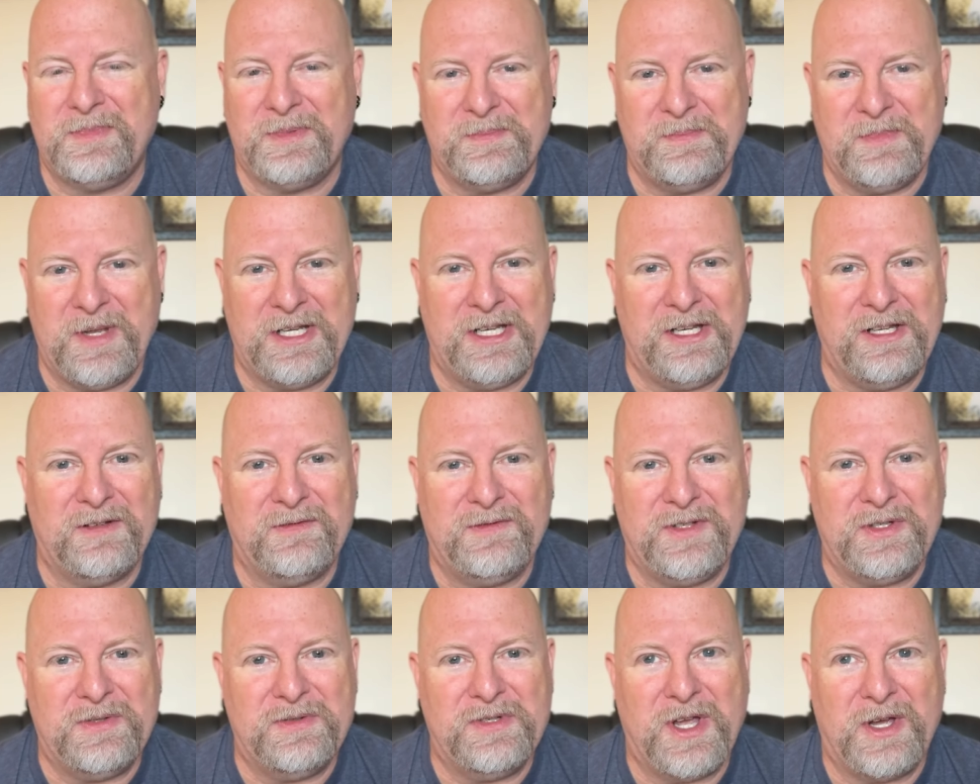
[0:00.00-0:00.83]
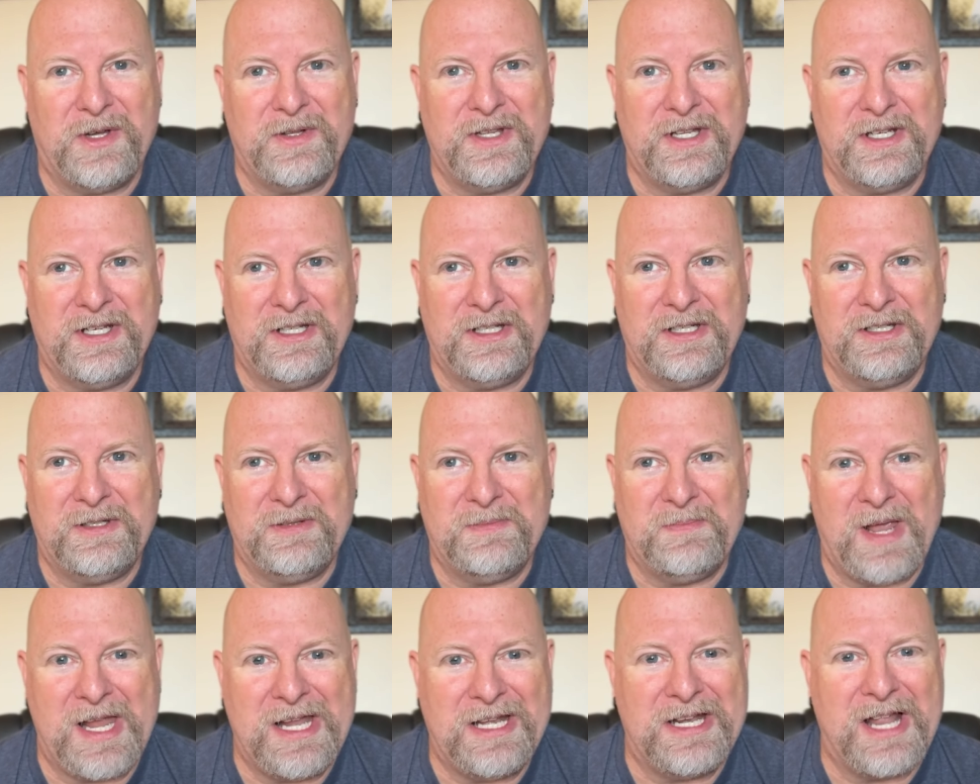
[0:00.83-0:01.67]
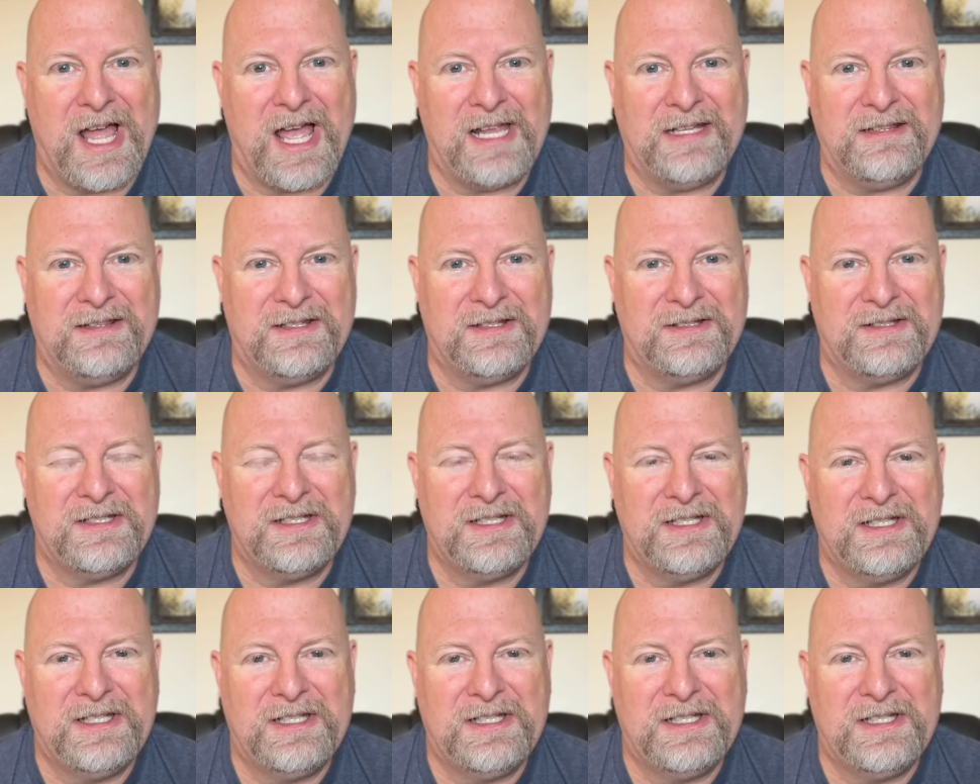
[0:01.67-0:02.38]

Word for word: Many of you know that in May 9th,